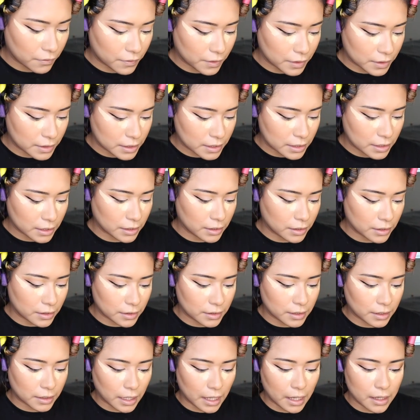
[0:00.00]
concealer,
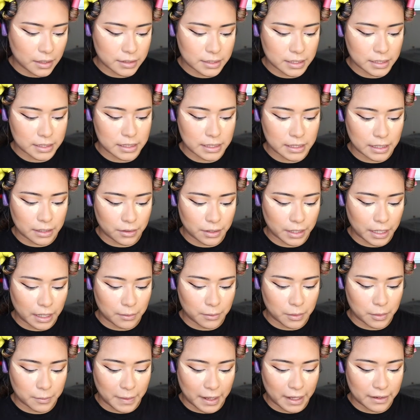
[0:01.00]
the 16-hour
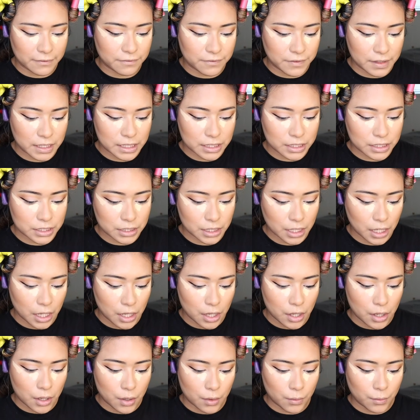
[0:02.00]
camo matte finish
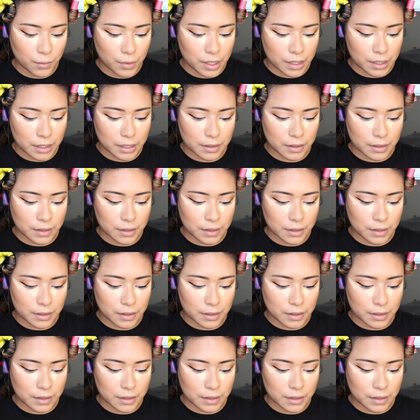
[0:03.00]
one.